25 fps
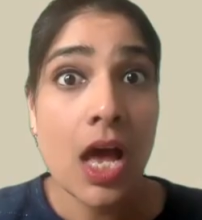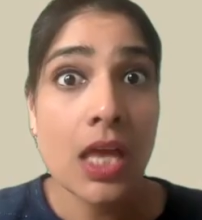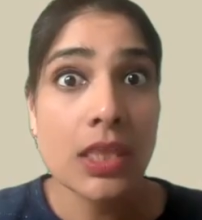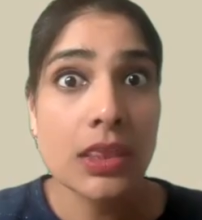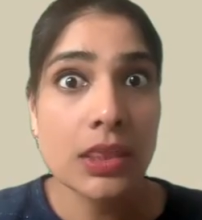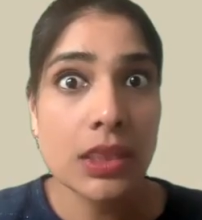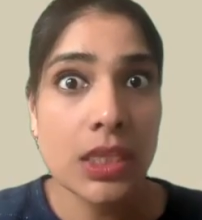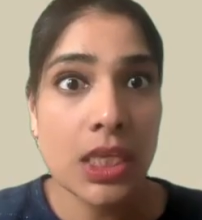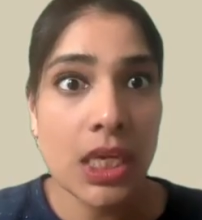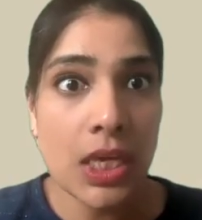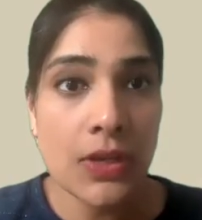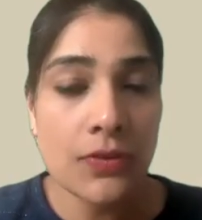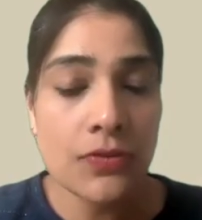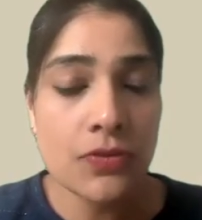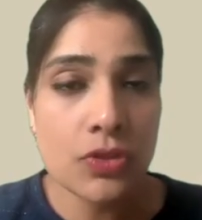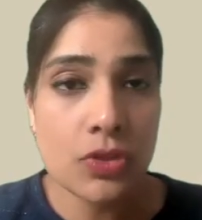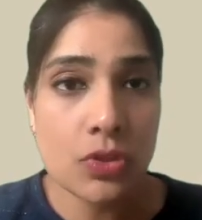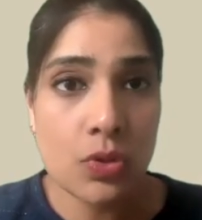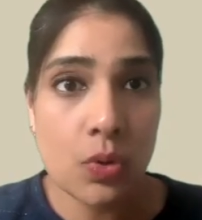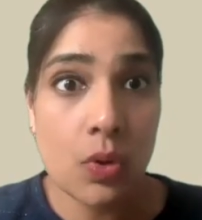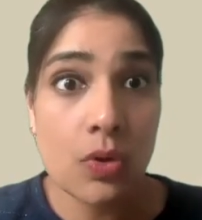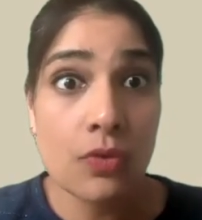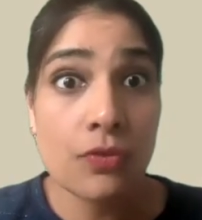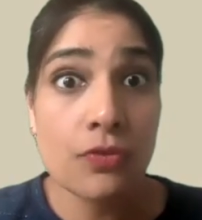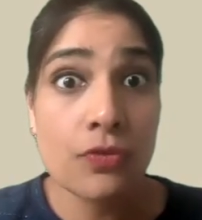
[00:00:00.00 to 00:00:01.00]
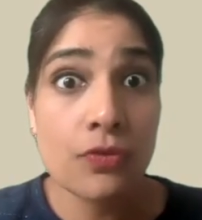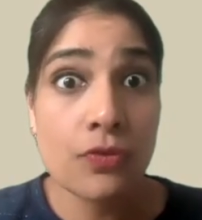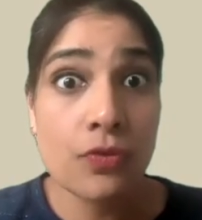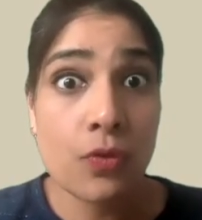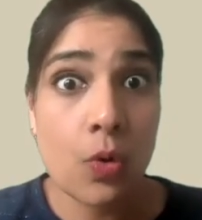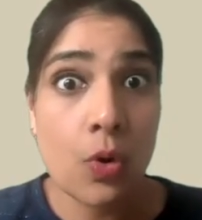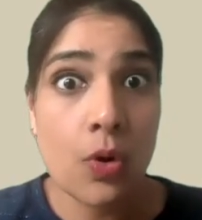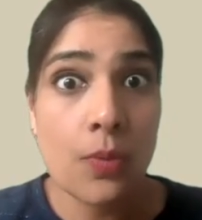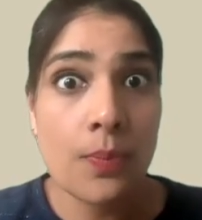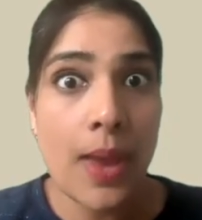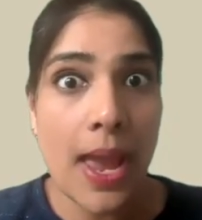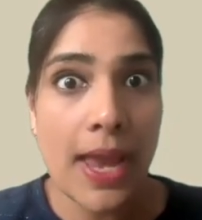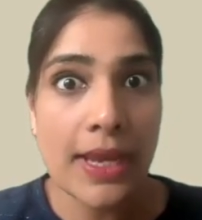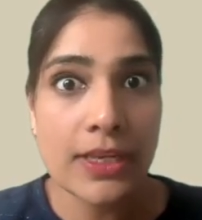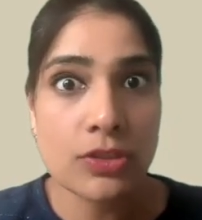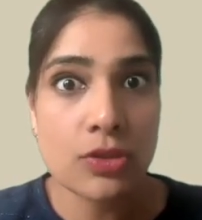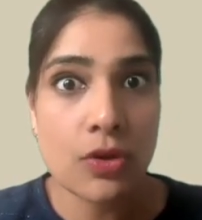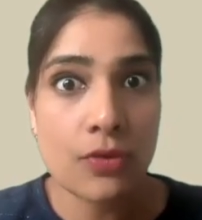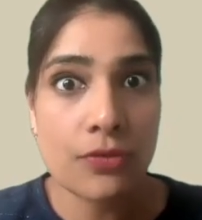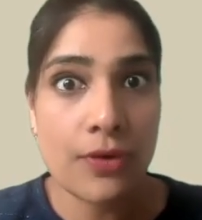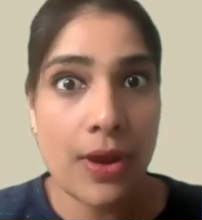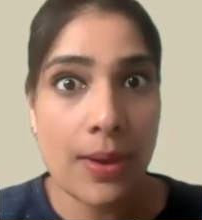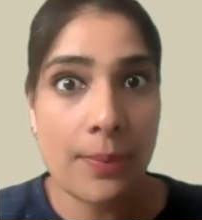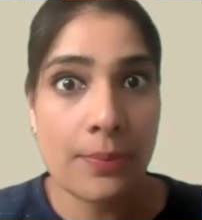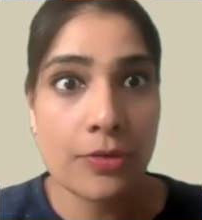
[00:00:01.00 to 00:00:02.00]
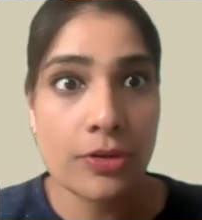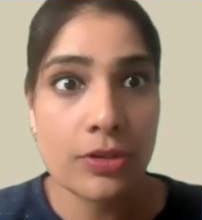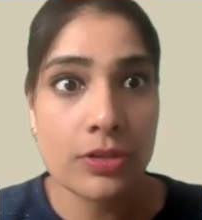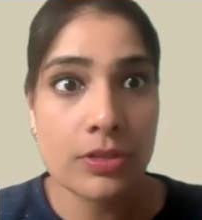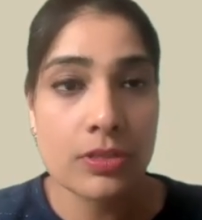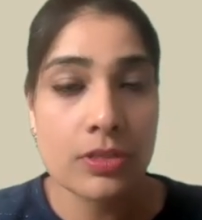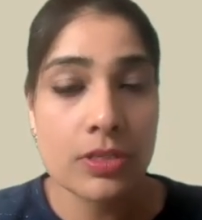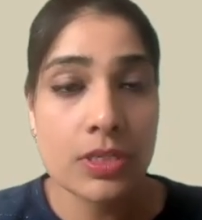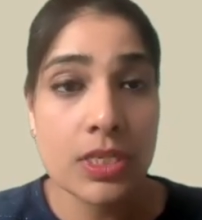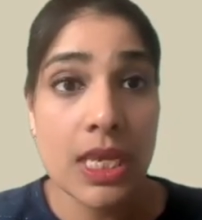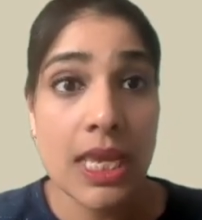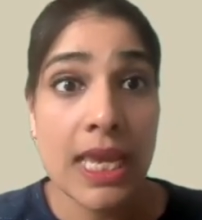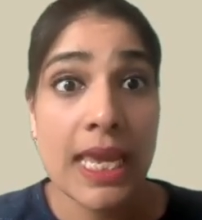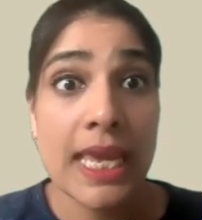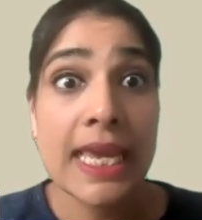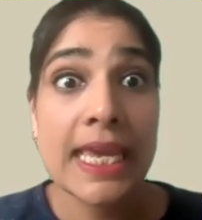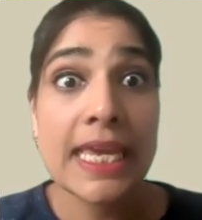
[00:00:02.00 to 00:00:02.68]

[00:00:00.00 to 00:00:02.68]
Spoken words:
A thief stole 4 bags of emeralds.